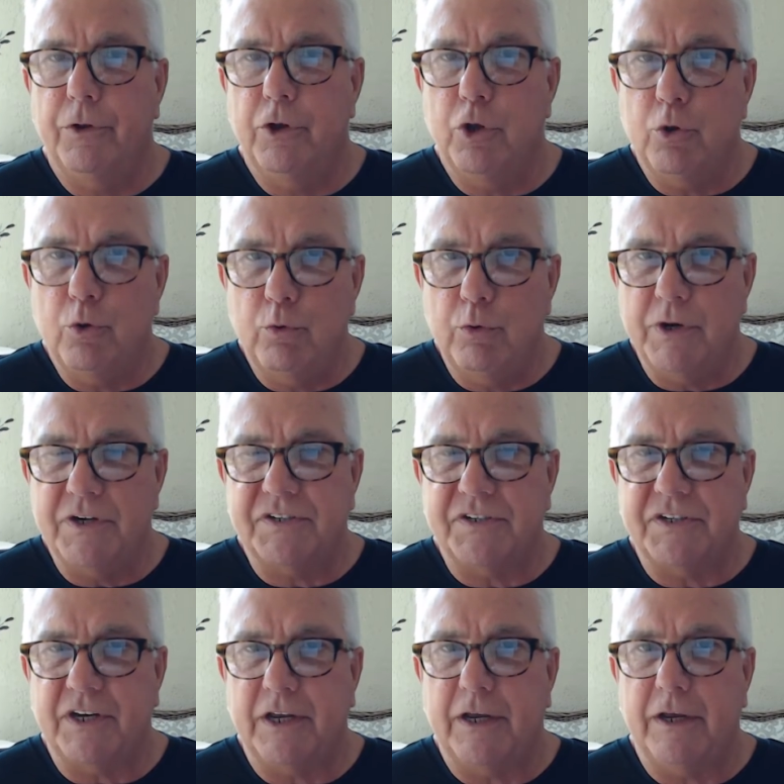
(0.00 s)
you
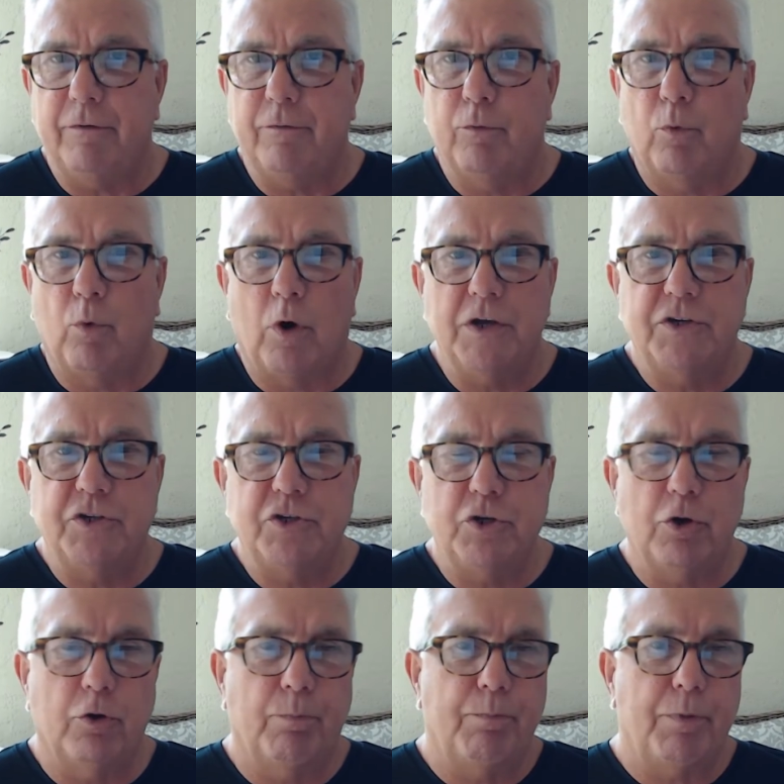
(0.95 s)
received
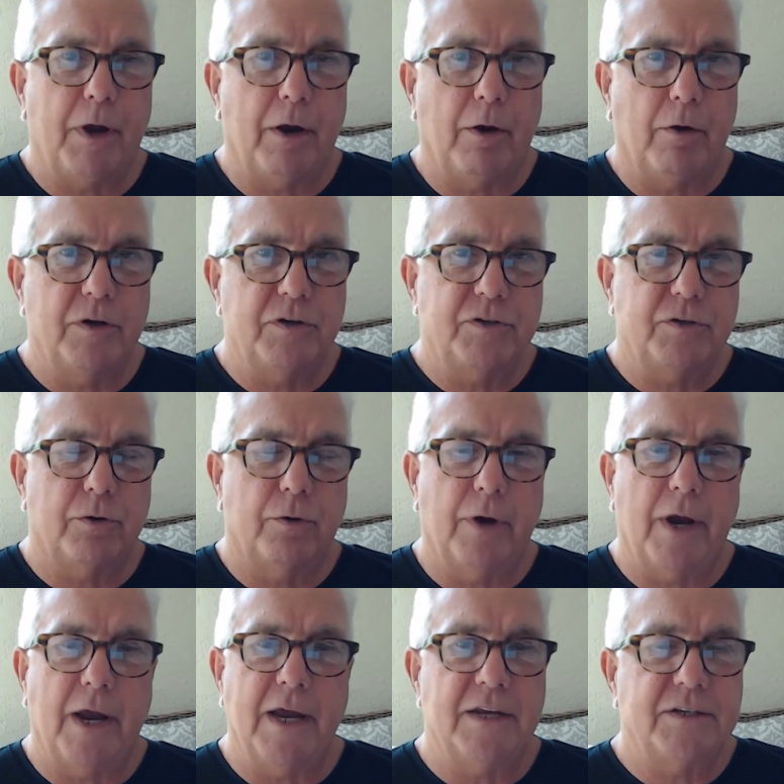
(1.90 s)
once your parents
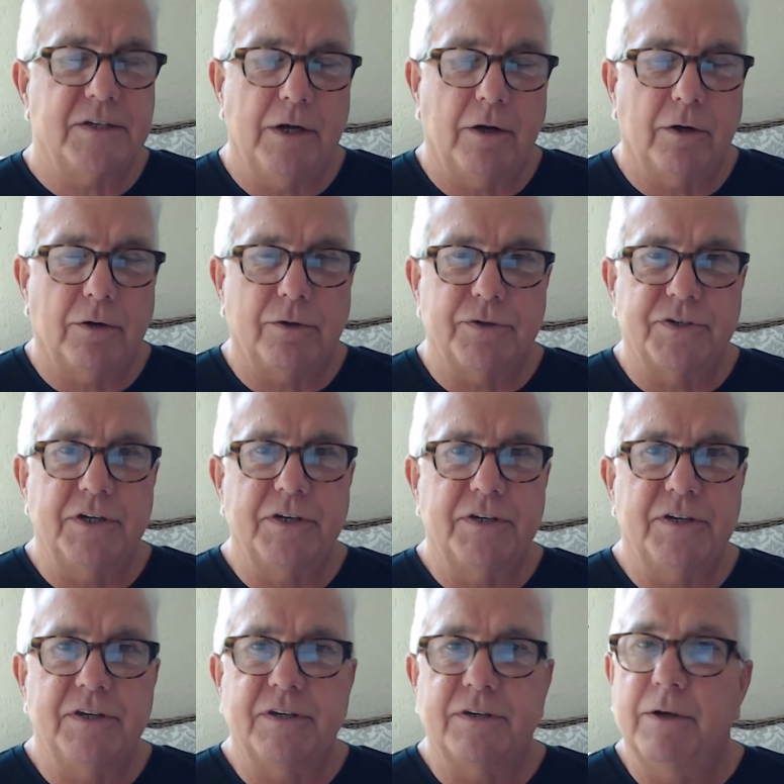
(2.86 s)
or aunts and uncles
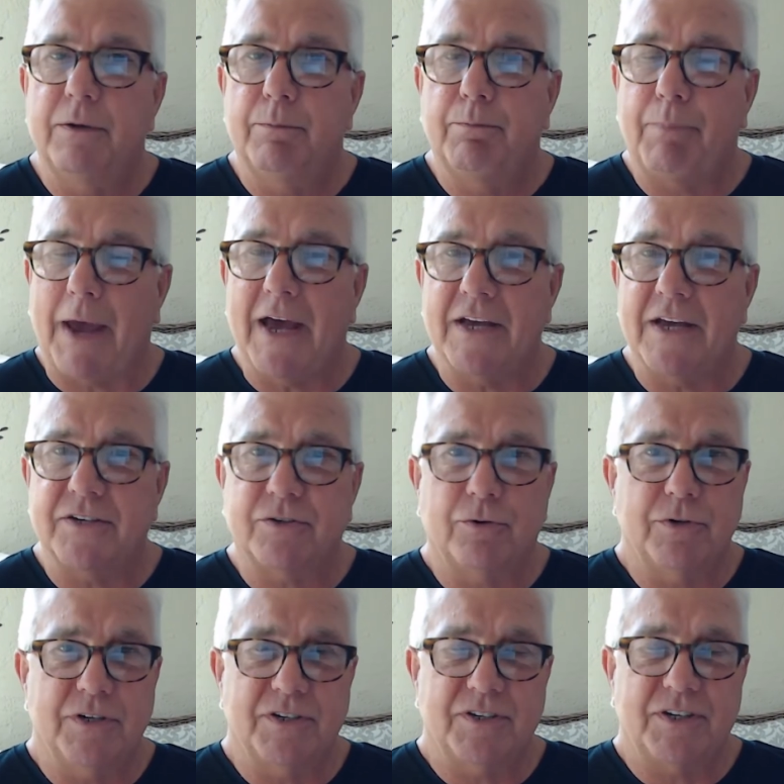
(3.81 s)
had
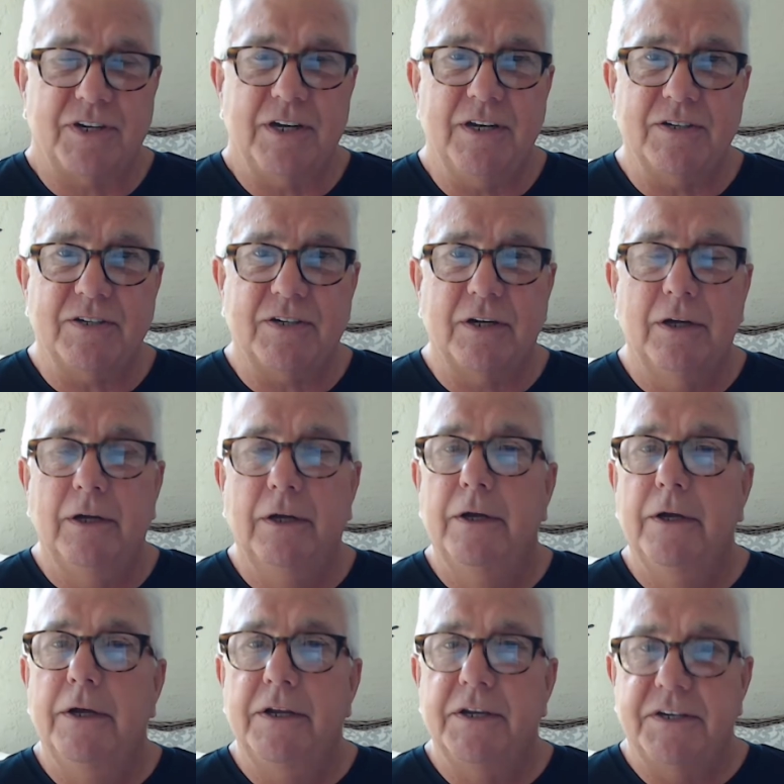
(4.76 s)
passed or deceased,
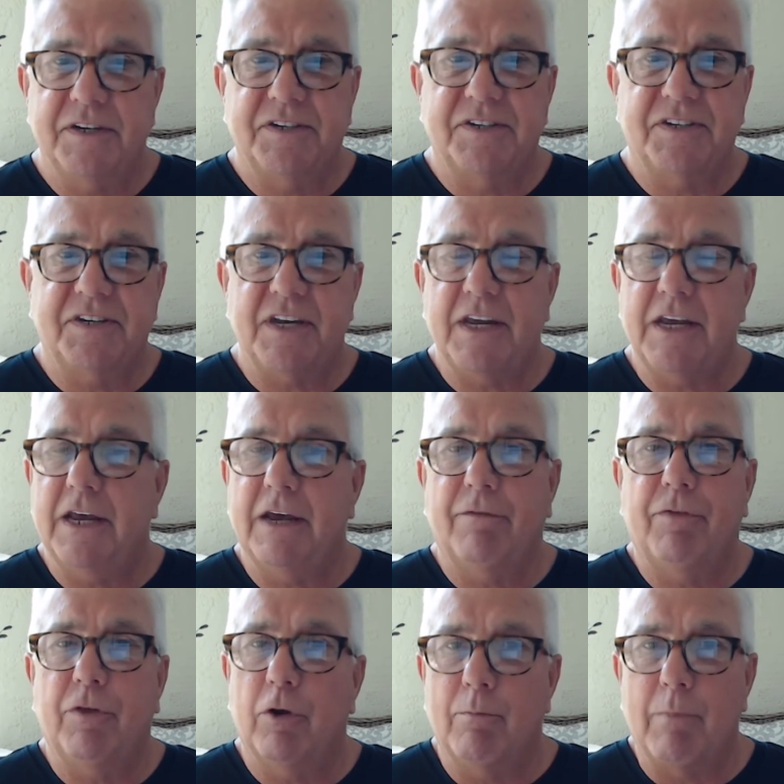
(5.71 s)
to see
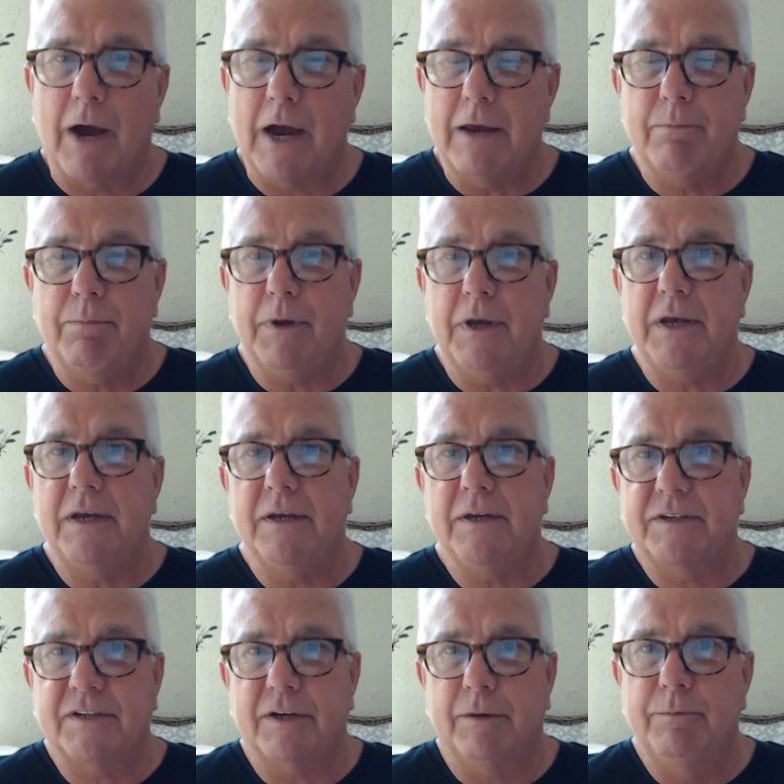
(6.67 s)
if there might
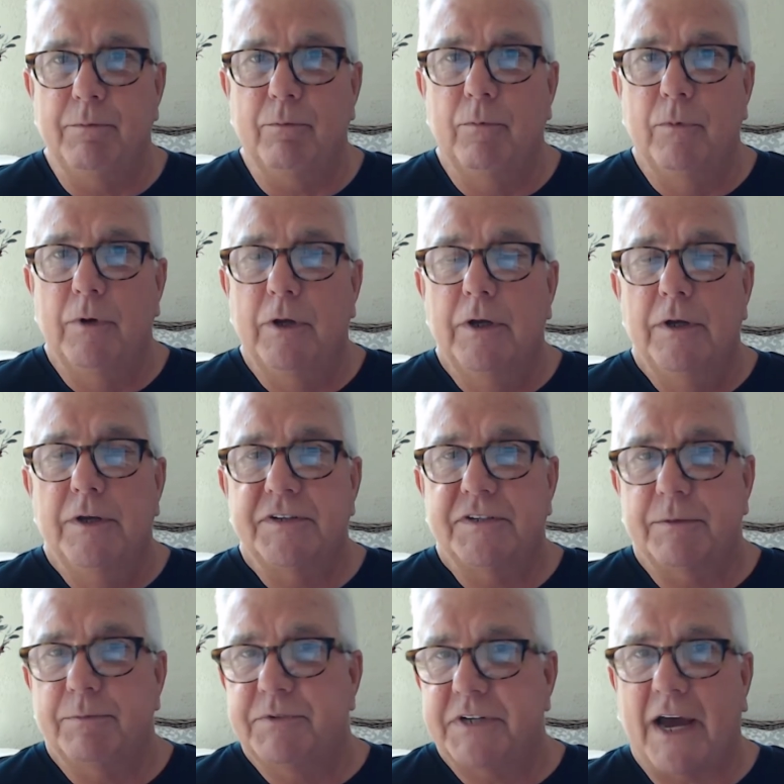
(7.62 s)
be some
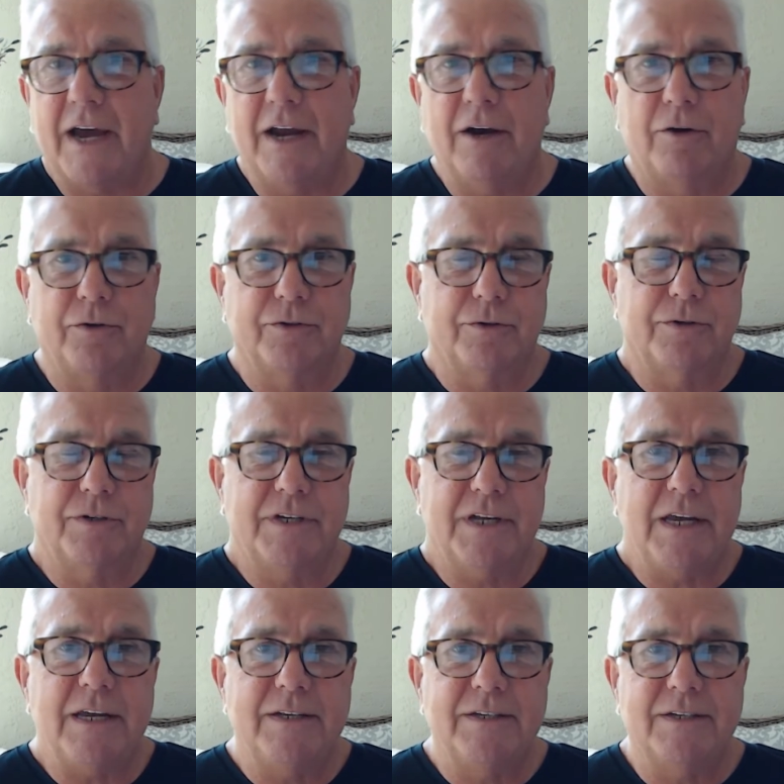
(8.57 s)
titles or
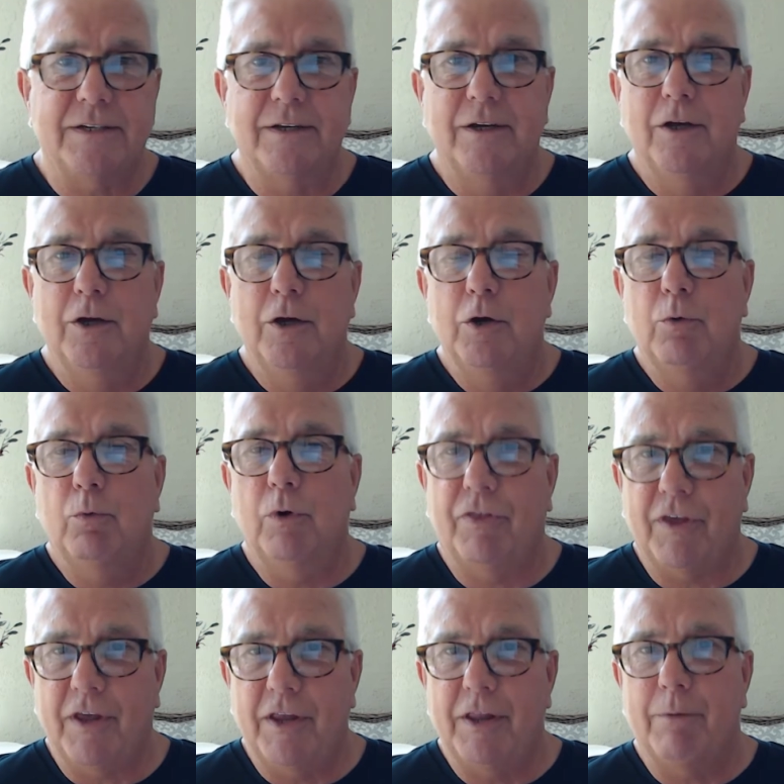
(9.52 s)
deeds
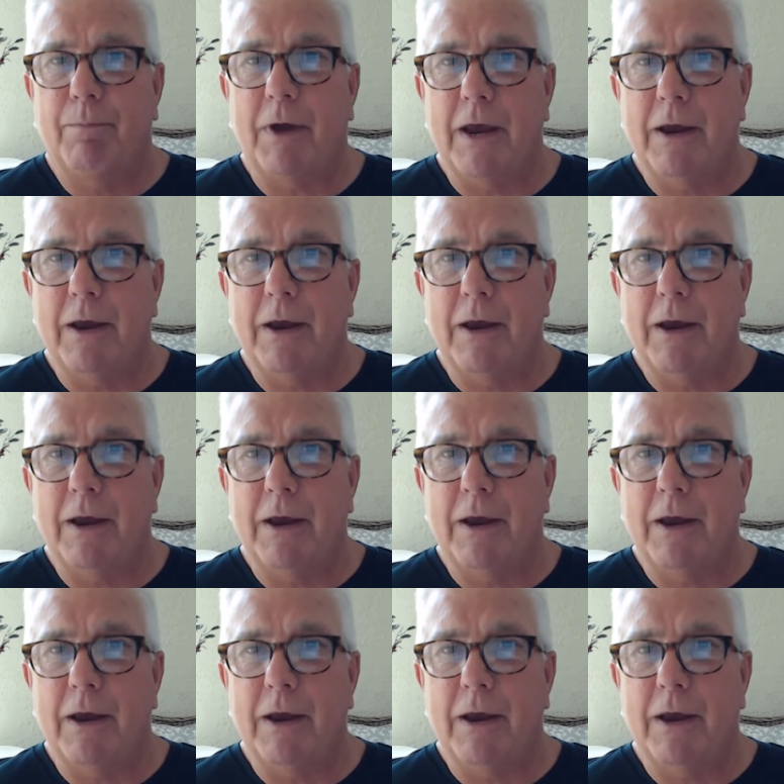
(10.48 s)
within